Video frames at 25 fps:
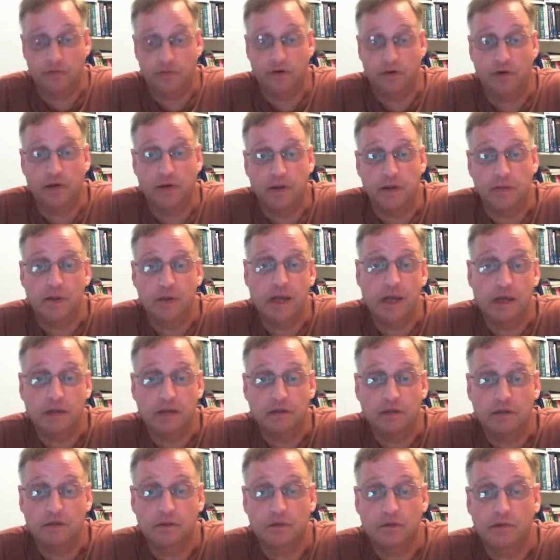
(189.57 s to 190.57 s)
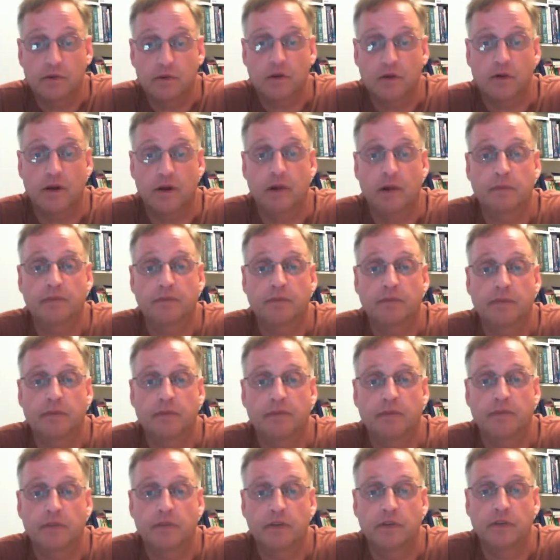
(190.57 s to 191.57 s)
of your email program
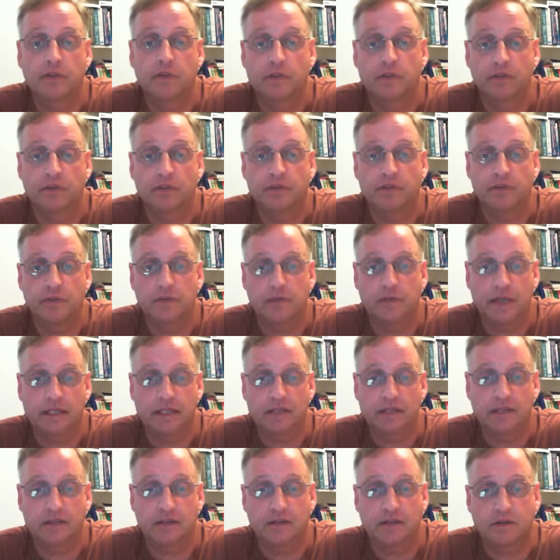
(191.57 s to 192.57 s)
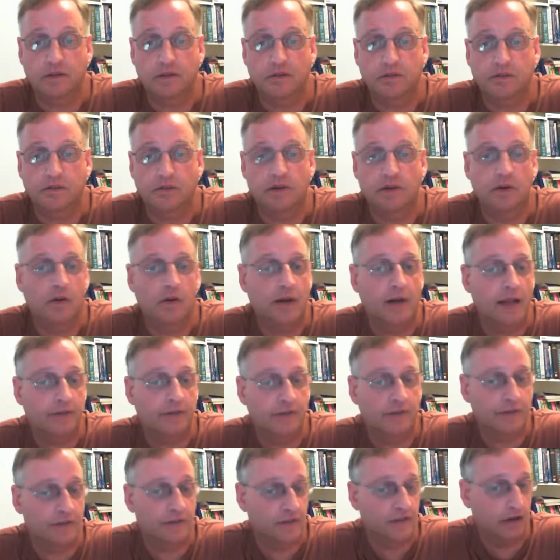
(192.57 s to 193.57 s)
through the University of Maine system. So you don't have
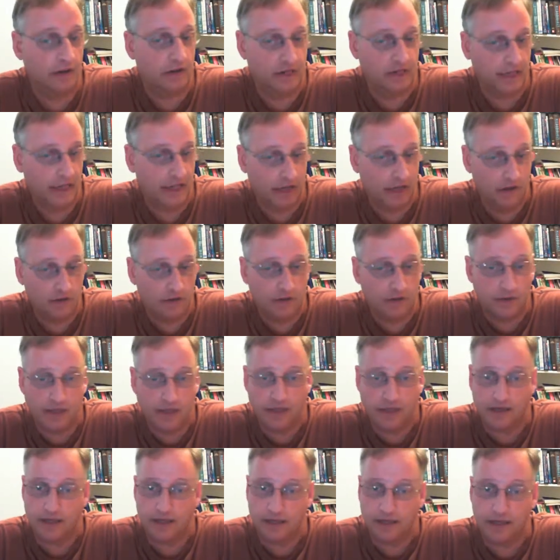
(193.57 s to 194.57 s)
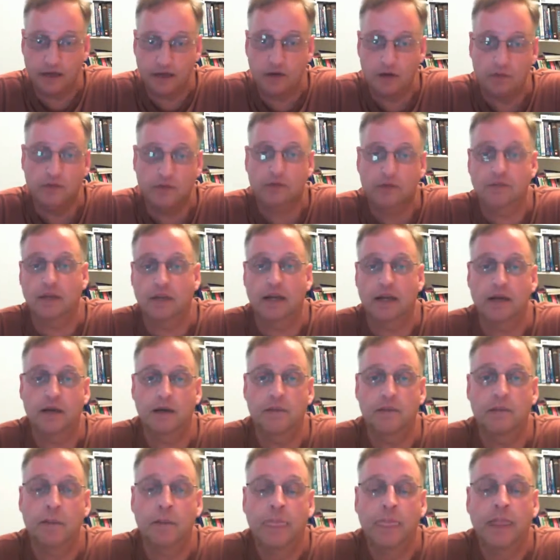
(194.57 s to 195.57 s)
to start an account. You get an account when you sign
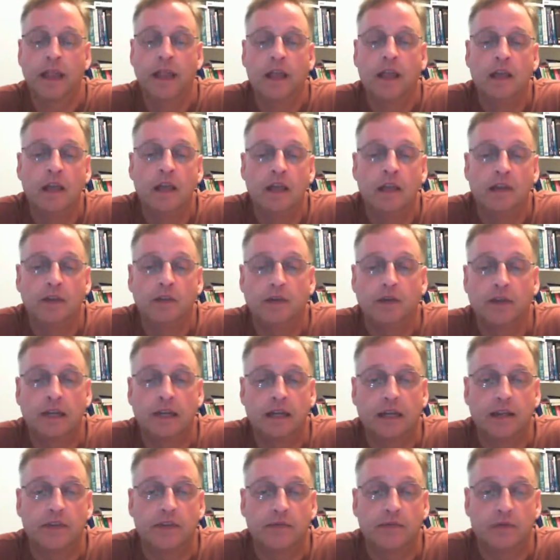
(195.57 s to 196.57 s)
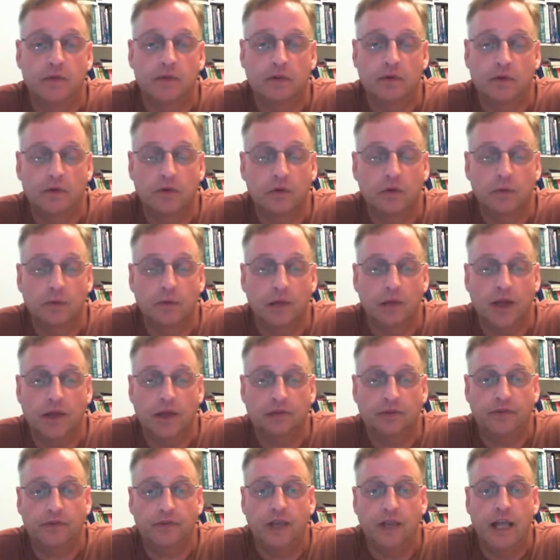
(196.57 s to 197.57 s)
up. You get in through Google
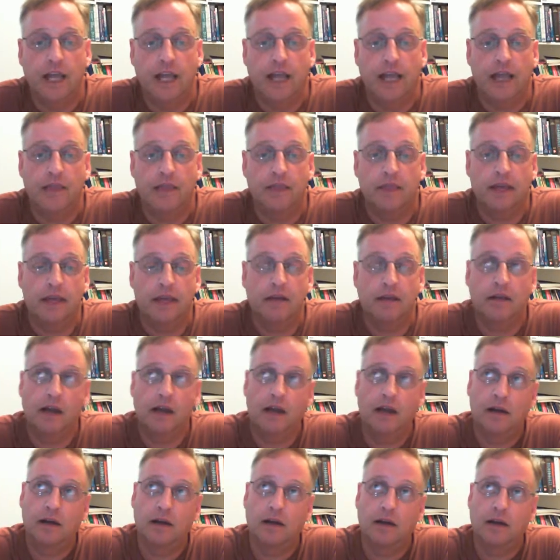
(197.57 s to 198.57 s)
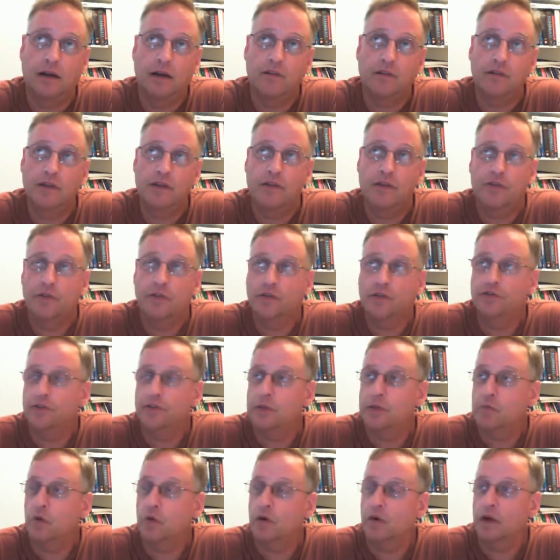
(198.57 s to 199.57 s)
Plus, and then every
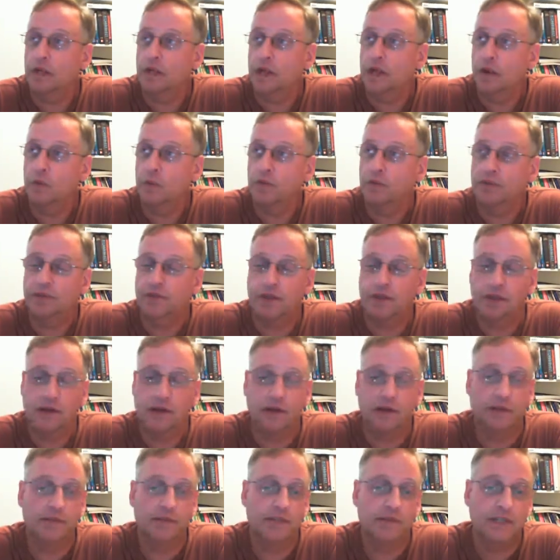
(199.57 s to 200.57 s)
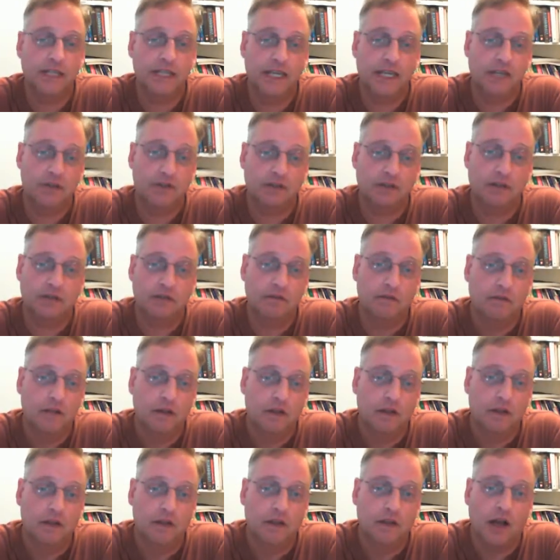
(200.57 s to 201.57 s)
Thursday morning I will send out an invitation
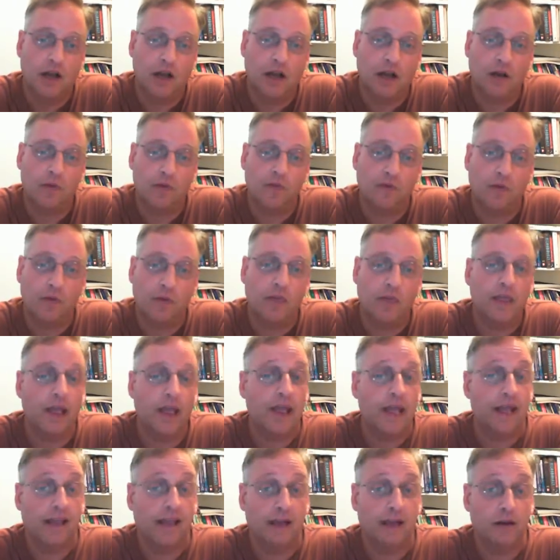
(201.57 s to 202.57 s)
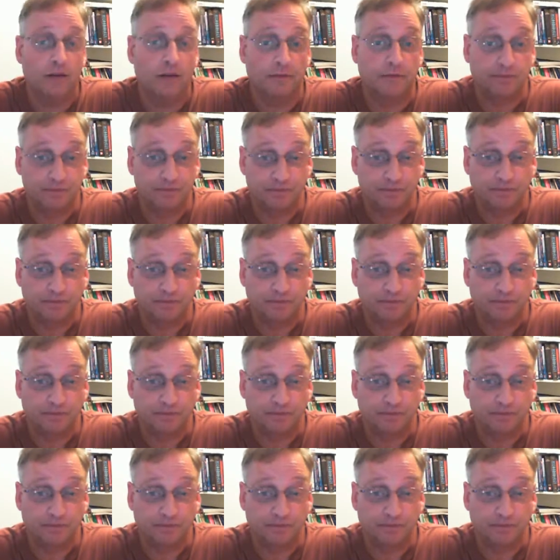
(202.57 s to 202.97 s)
for the Hangout,